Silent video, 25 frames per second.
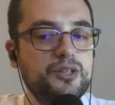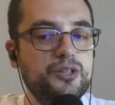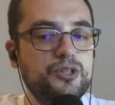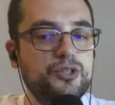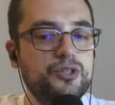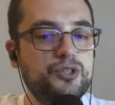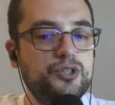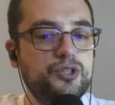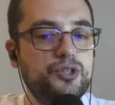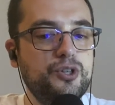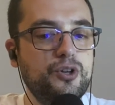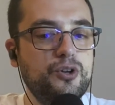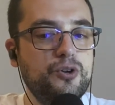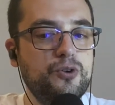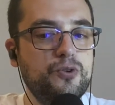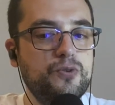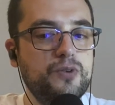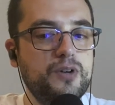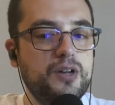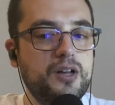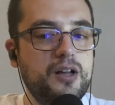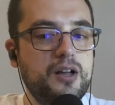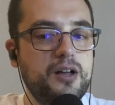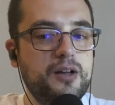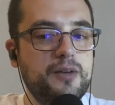
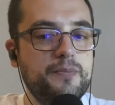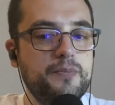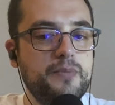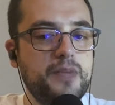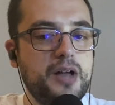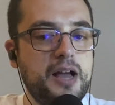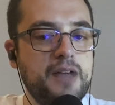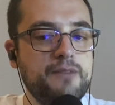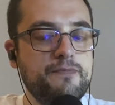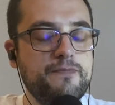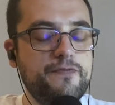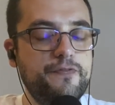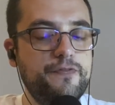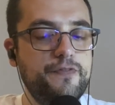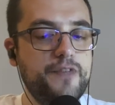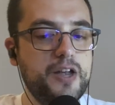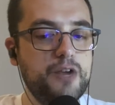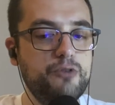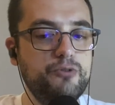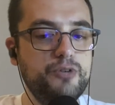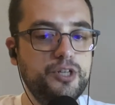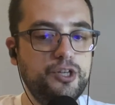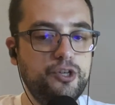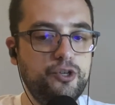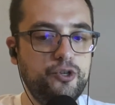So I'm
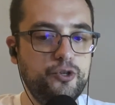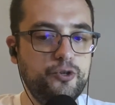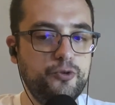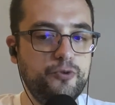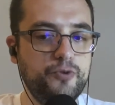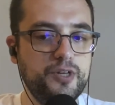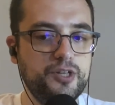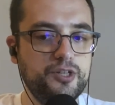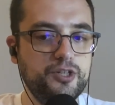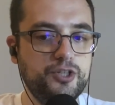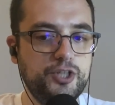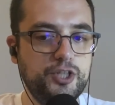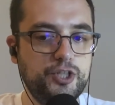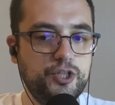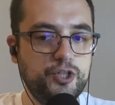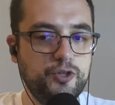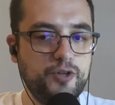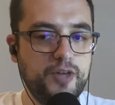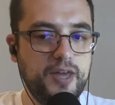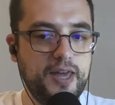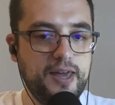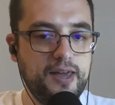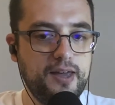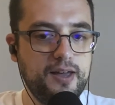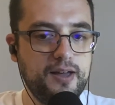very curious to
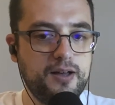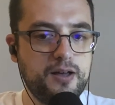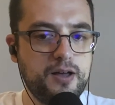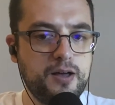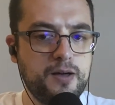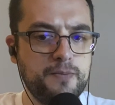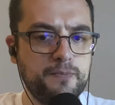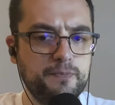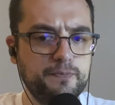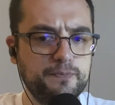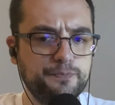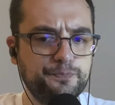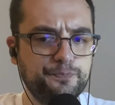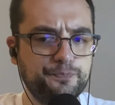hear,